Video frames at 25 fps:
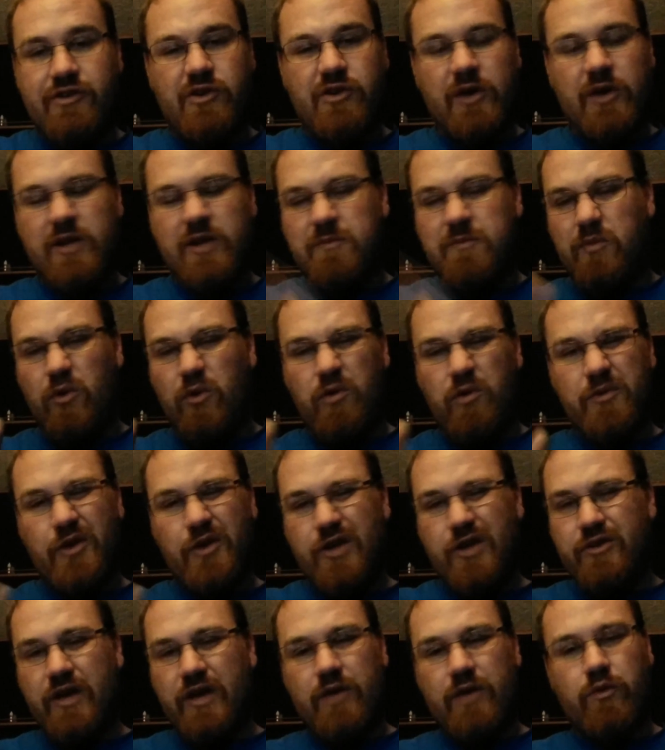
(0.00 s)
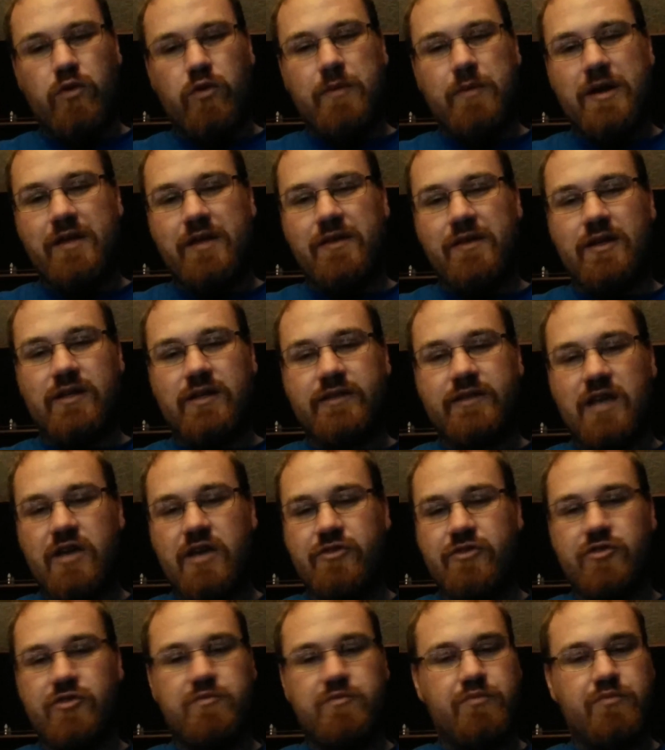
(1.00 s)
You don't have to boil them, you don't have to worry about anything like
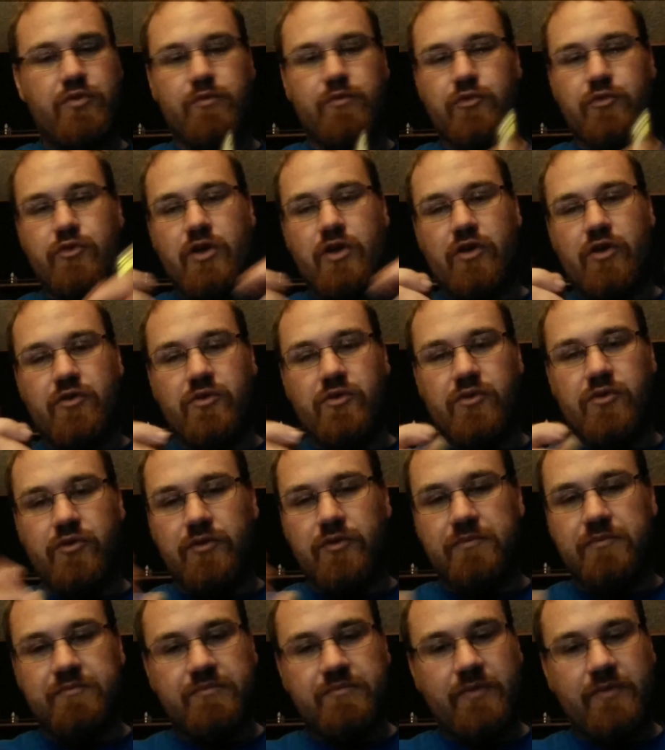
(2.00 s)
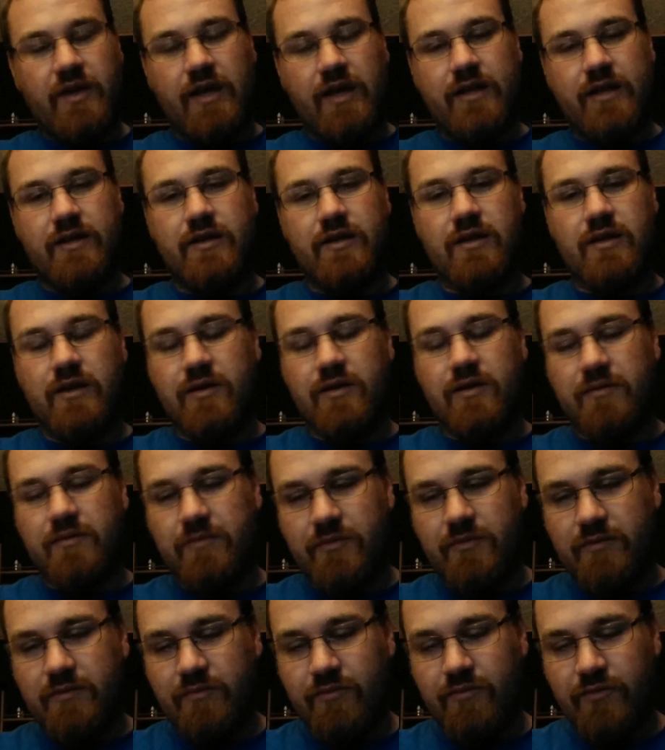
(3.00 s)
that. Just put them through that, cool them, and
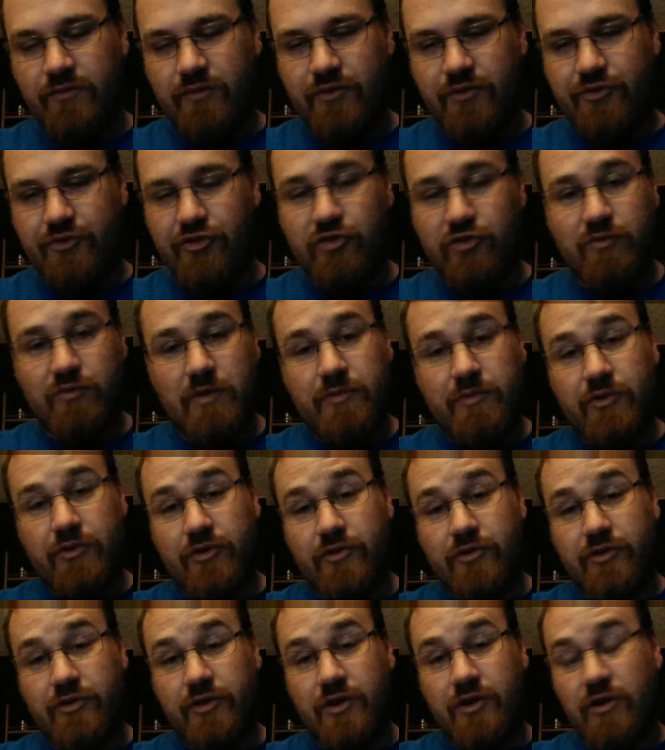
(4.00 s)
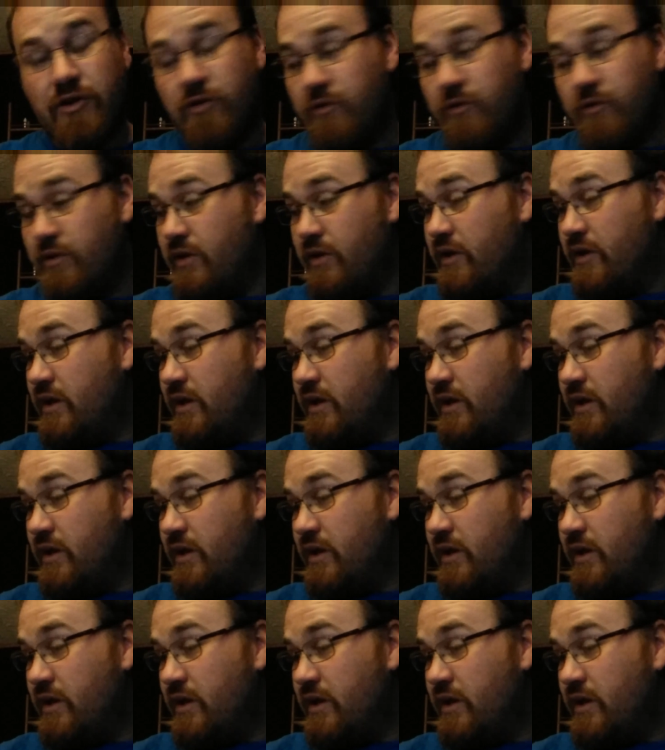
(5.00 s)
juice them up and you're good to go.